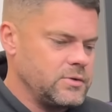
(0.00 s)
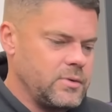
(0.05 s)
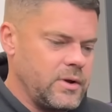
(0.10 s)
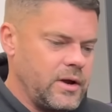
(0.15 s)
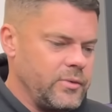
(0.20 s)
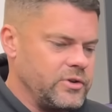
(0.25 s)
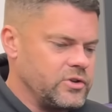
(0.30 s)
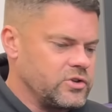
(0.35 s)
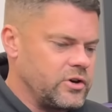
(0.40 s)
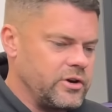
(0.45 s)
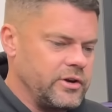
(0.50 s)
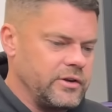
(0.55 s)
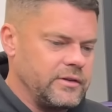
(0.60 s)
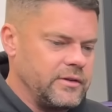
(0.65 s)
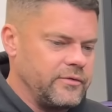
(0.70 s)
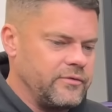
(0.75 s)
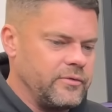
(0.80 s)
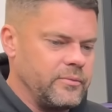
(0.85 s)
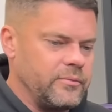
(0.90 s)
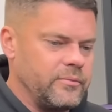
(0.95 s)
where we tried
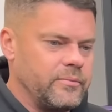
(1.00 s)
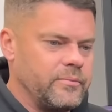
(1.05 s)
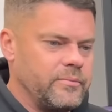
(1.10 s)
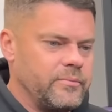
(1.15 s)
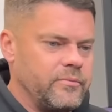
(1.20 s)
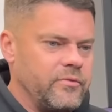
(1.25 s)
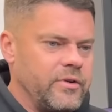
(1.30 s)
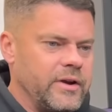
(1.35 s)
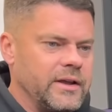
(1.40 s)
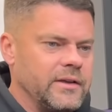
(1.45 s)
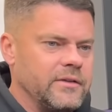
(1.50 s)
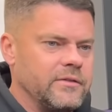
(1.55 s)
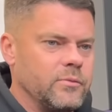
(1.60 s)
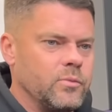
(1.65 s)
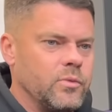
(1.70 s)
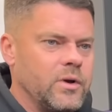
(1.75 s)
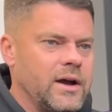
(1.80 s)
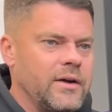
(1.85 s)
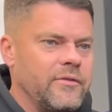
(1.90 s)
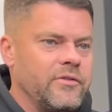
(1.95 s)
different rings and
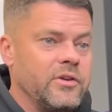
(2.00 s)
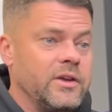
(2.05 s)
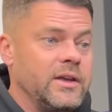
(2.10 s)
what have you,